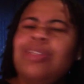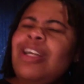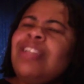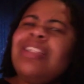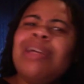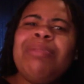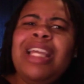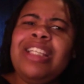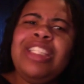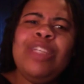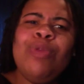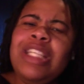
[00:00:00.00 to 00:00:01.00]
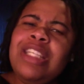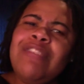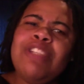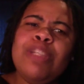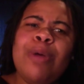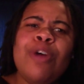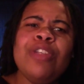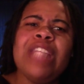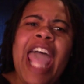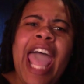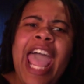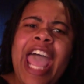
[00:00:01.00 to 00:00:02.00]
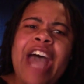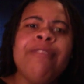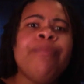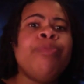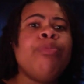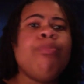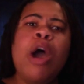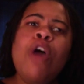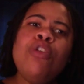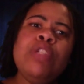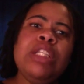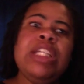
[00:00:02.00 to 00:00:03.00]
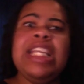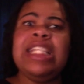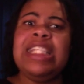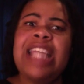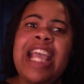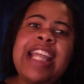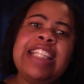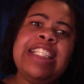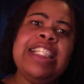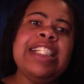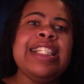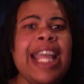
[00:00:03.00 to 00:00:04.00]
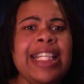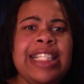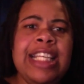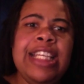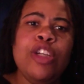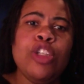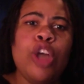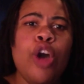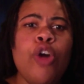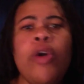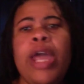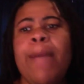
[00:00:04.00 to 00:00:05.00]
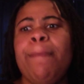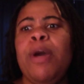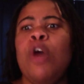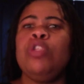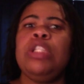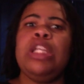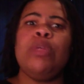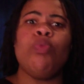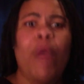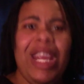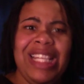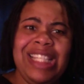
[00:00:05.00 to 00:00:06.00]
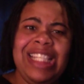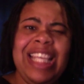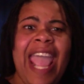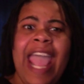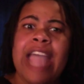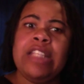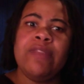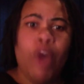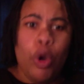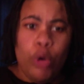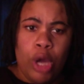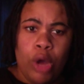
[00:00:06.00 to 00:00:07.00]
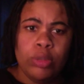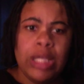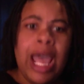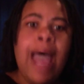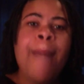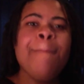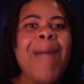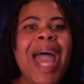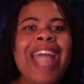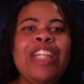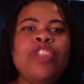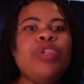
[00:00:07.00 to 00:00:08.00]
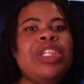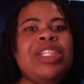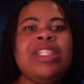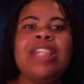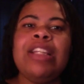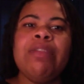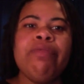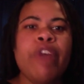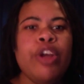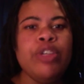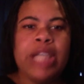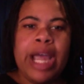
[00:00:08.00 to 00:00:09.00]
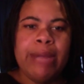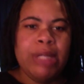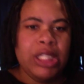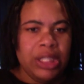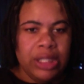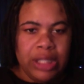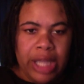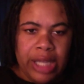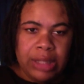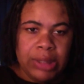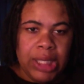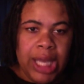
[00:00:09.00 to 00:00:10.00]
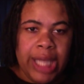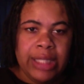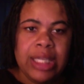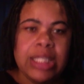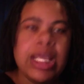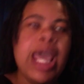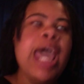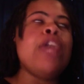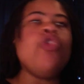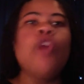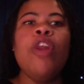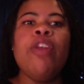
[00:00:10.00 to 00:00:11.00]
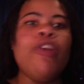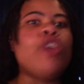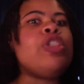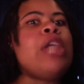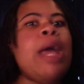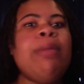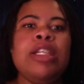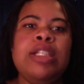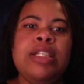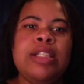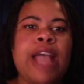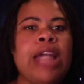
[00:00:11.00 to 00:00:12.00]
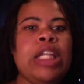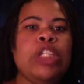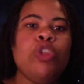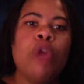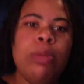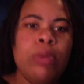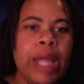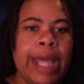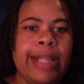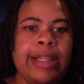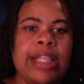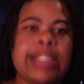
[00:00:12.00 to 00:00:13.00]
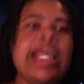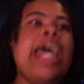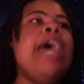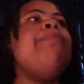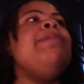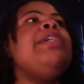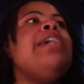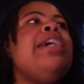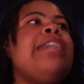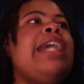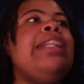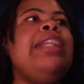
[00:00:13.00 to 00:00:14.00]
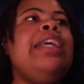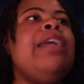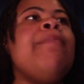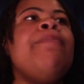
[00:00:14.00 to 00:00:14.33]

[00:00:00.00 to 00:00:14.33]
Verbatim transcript: something that she wasn't even supposed to have, posing and saying that she's 19 years old and posting racy ass photos. Mind you, this is not the first time that she's done something like this, nor the first time that she's gotten in trouble like this, because I think